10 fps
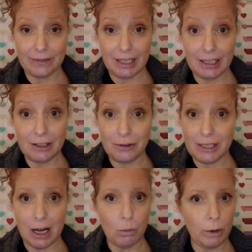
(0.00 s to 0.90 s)
in due
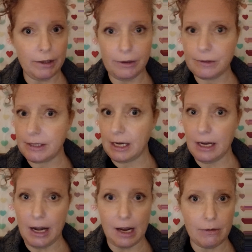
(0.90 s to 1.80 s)
time, whether you see it
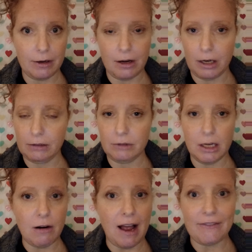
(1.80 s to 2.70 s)
now or not. You
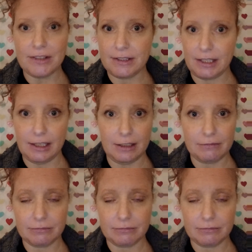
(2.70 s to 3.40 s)
don't have to see it.